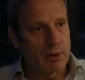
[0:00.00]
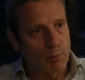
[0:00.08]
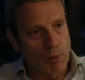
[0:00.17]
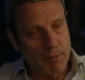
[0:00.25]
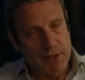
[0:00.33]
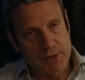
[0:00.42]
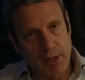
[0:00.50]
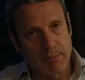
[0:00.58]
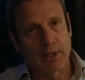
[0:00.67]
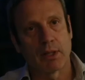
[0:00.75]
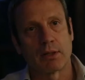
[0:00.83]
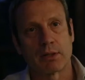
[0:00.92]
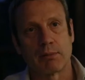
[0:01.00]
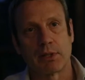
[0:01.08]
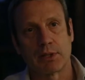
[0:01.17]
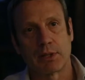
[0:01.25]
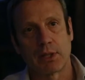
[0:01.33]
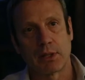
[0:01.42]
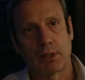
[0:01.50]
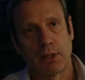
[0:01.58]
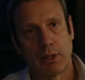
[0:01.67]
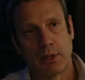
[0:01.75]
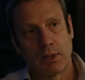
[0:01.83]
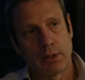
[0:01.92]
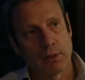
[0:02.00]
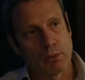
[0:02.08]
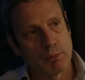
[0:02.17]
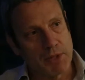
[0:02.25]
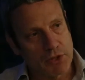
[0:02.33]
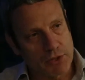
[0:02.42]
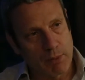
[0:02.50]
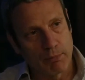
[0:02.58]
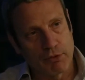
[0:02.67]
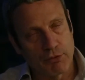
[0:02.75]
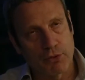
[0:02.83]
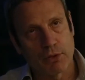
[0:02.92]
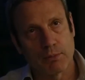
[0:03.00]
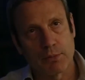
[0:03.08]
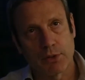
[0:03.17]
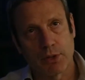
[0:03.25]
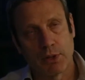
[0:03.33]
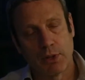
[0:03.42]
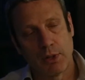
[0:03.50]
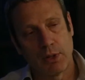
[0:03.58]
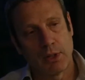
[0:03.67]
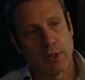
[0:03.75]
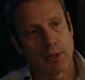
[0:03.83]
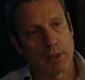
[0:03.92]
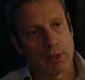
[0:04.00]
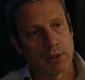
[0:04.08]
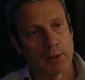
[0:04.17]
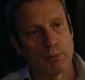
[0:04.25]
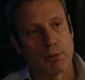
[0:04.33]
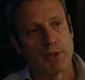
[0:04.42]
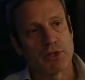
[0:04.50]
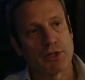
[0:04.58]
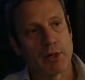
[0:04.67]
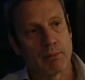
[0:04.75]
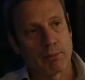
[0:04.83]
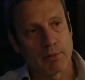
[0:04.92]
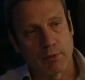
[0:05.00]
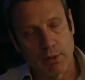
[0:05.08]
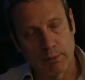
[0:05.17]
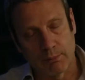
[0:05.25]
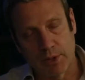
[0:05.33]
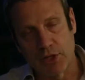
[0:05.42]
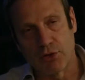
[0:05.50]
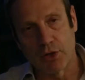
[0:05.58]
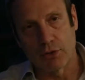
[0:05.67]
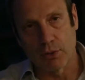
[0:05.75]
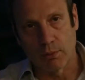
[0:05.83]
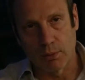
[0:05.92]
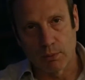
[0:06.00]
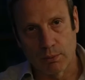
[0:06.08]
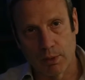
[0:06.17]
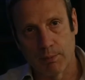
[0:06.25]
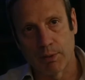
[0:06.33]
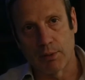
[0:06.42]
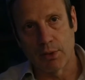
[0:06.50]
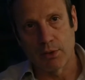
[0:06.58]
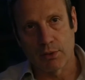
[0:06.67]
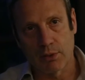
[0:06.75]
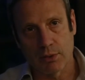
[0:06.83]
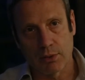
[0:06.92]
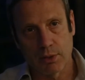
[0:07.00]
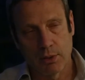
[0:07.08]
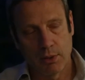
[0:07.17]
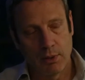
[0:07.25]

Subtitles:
there will be some accountability, there will be some reforms, and there will be some redress or reparations.